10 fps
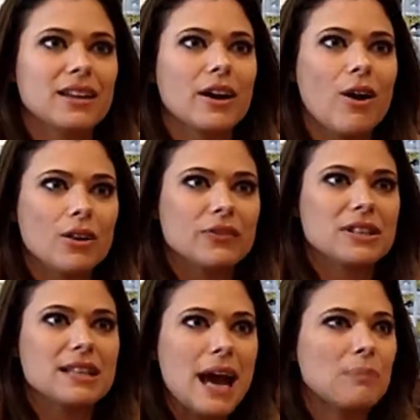Like, all of
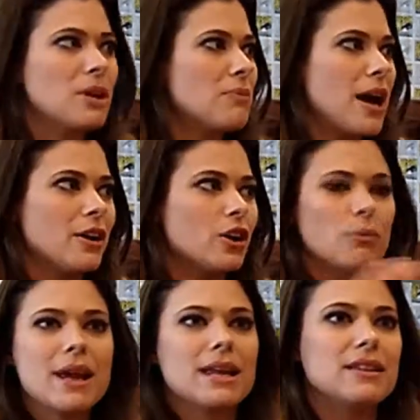this is happening by her
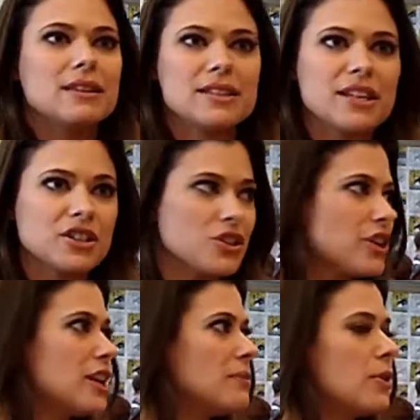making these decisions,
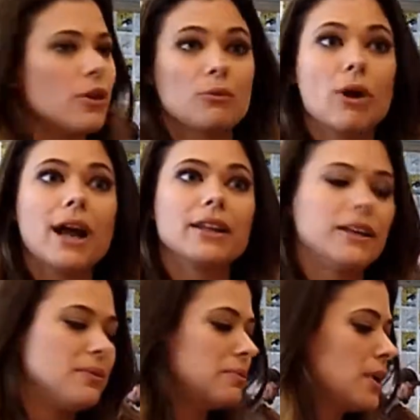or
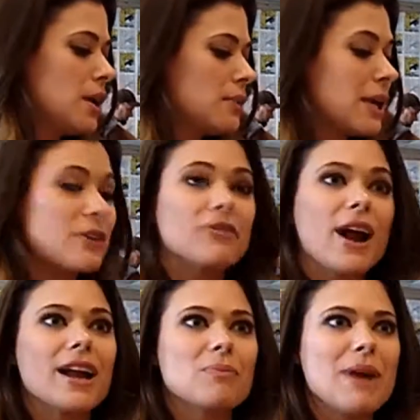Riley, like
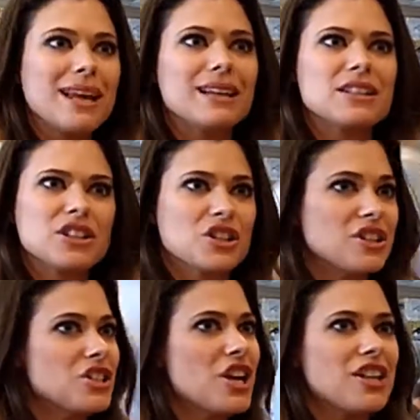Frank, making
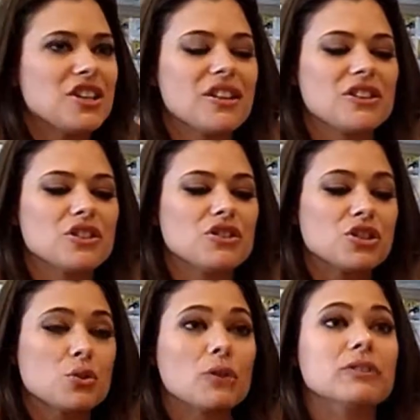decisions and changing things. You're
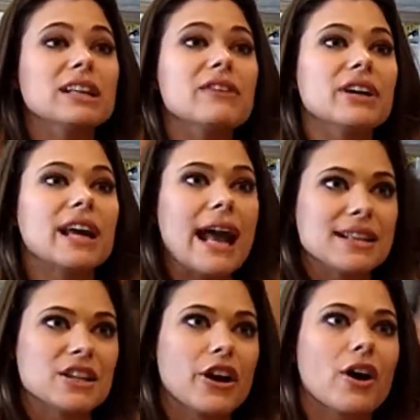just sort of living it
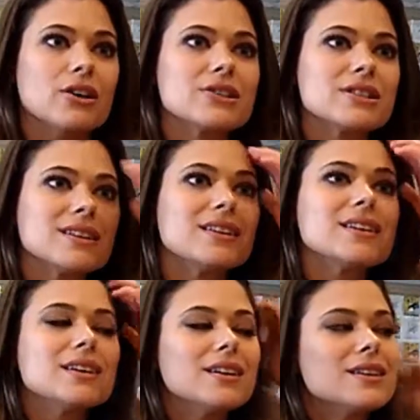as it goes.
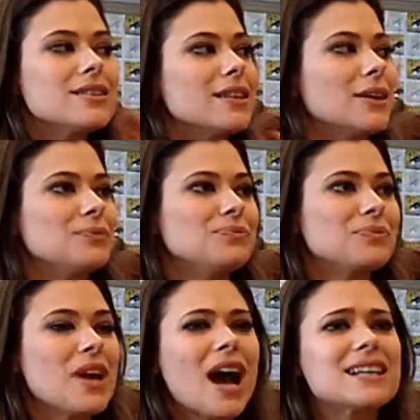
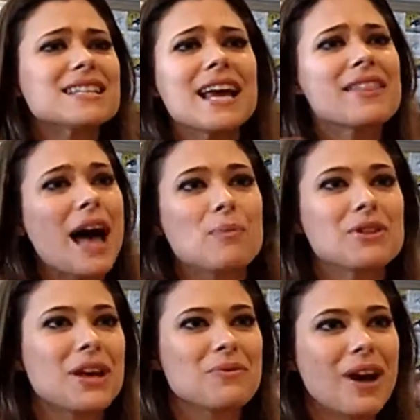I say that,
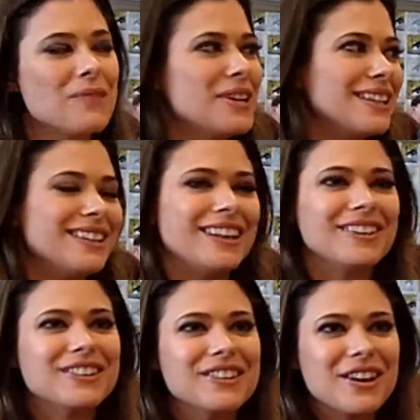but then, I mean,
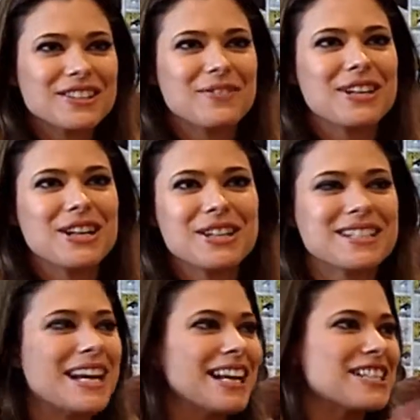who knows? I'll be
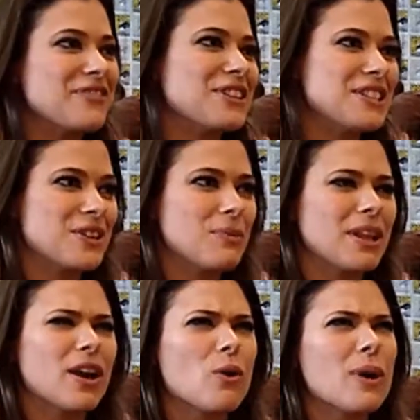singing a different tune. I'll be
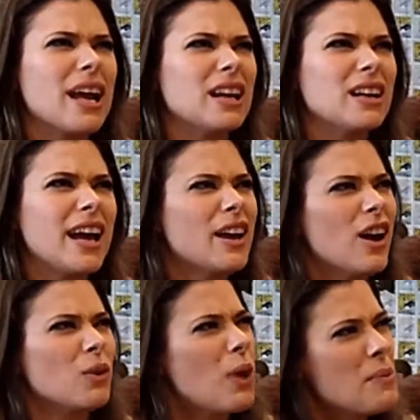like, oh wait, hang
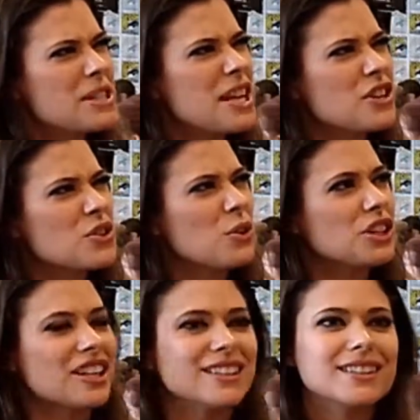on, why am I 10 years older?